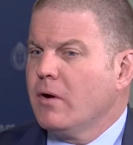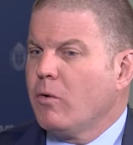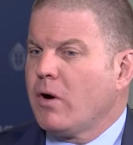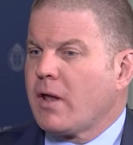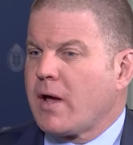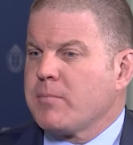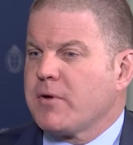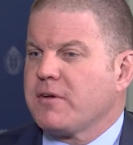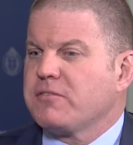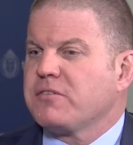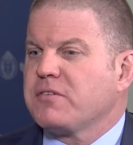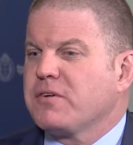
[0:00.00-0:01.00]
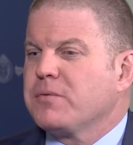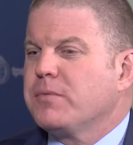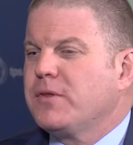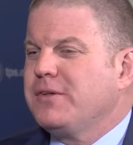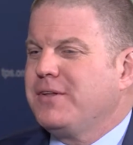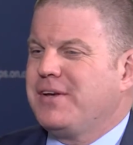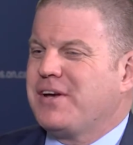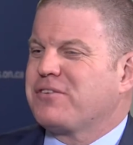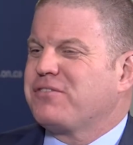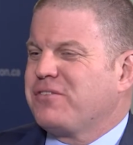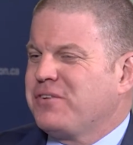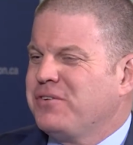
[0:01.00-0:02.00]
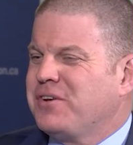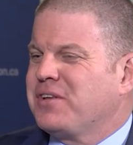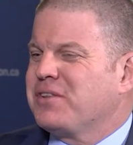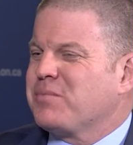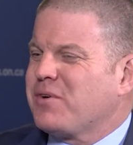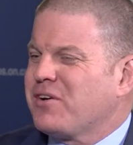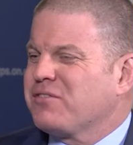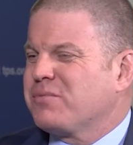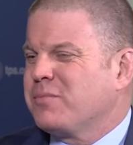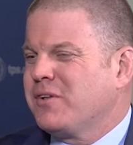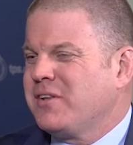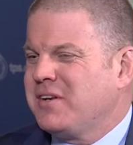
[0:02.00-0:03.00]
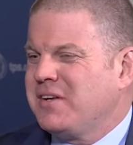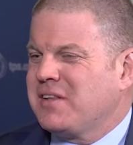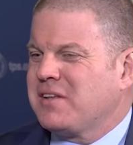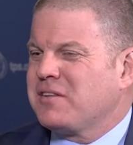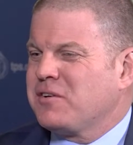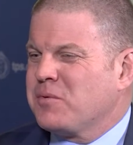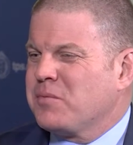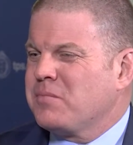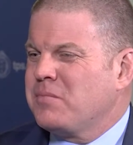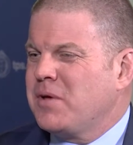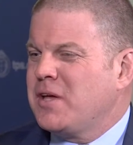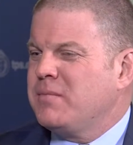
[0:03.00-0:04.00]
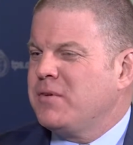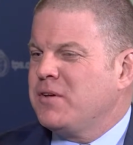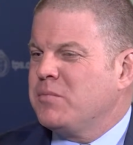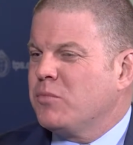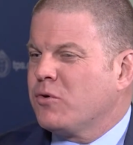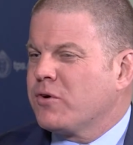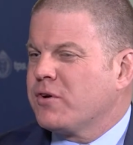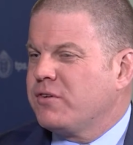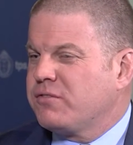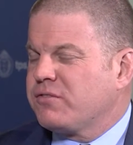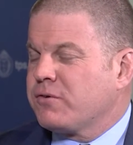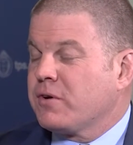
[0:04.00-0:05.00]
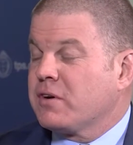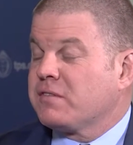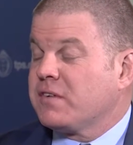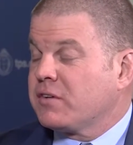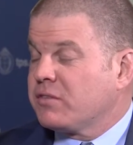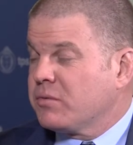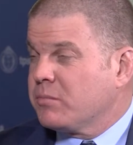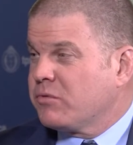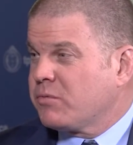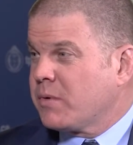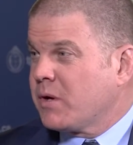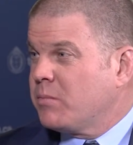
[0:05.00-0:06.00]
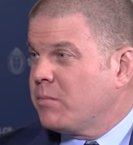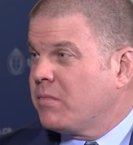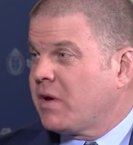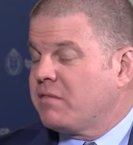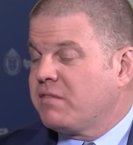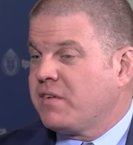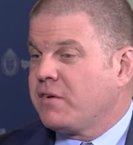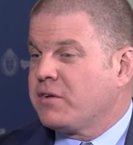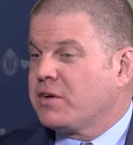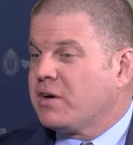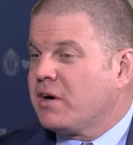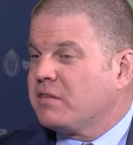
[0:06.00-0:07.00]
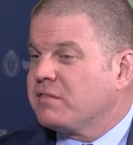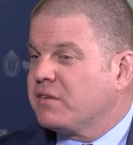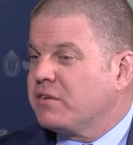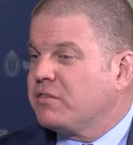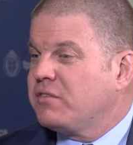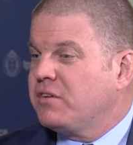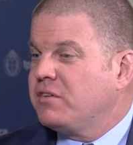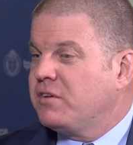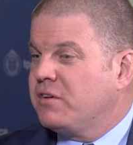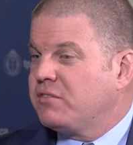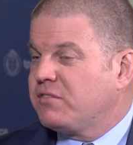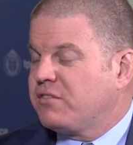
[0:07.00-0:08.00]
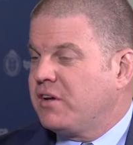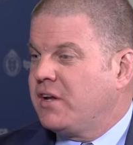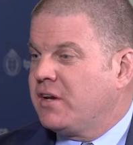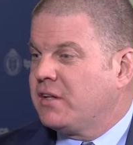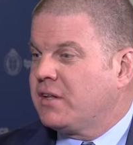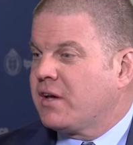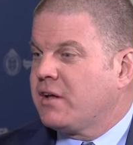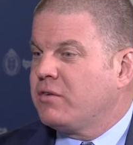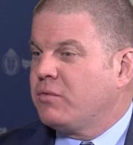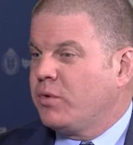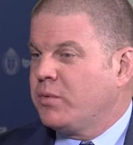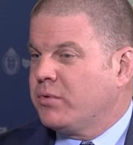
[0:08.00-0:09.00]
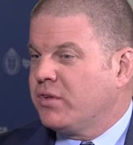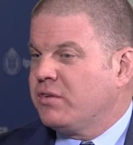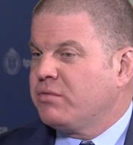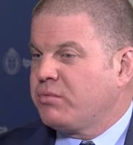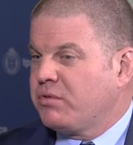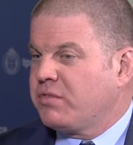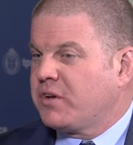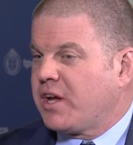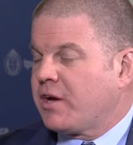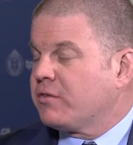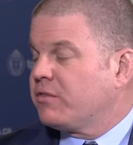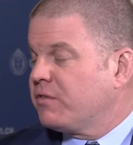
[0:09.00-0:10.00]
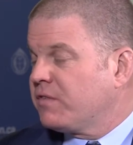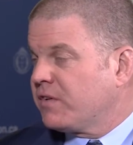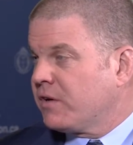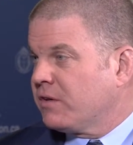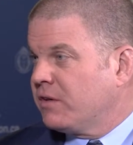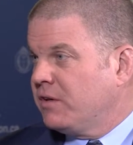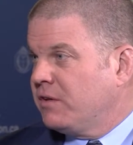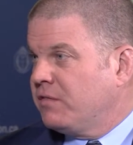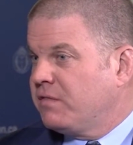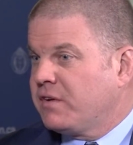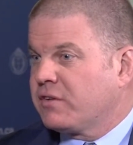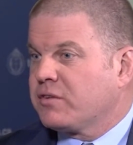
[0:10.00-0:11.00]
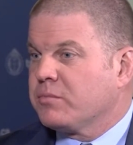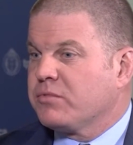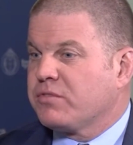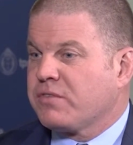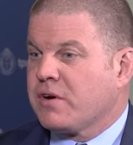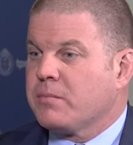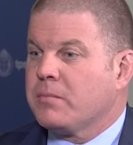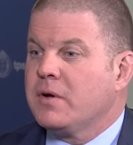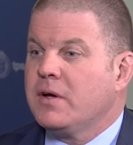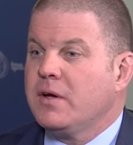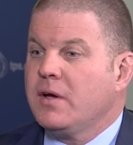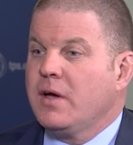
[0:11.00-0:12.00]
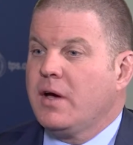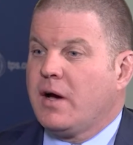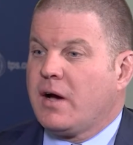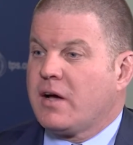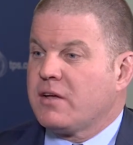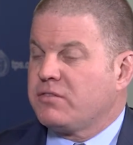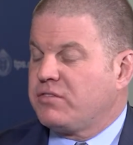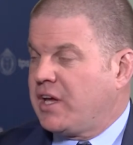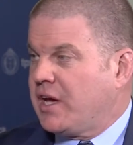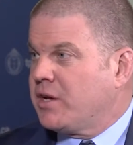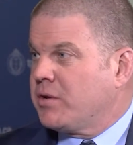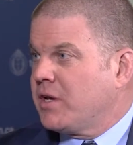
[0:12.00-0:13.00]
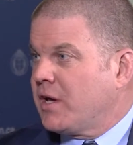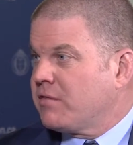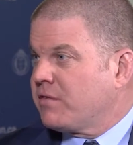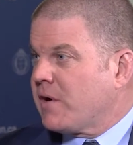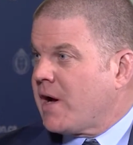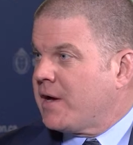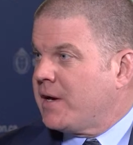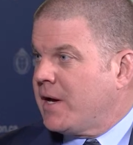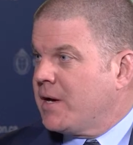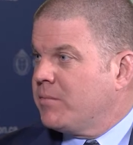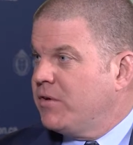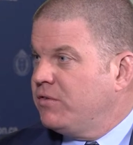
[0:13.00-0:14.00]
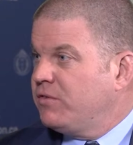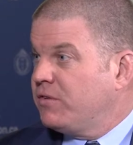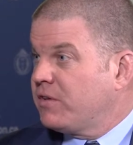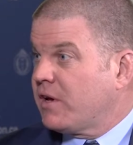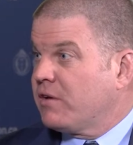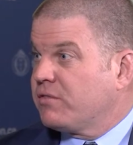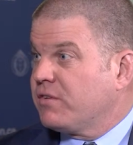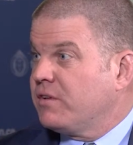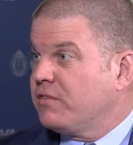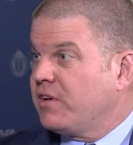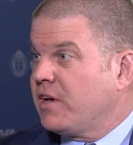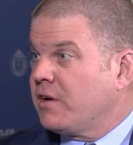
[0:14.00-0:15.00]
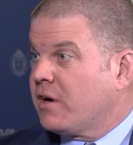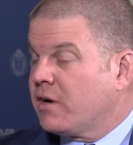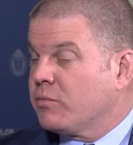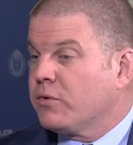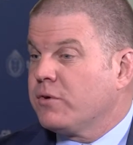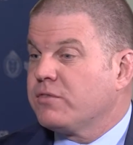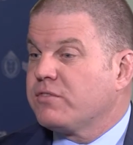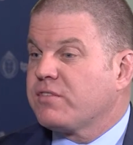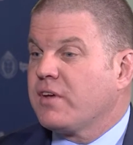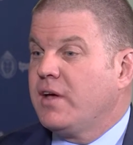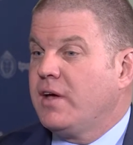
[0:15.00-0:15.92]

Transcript: Well, I'm not completely excluding the possibility that there may be more historic victims, but I'm fairly confident in stating that we believe we've accounted for all the victims from Scandinavian in 2010 onwards.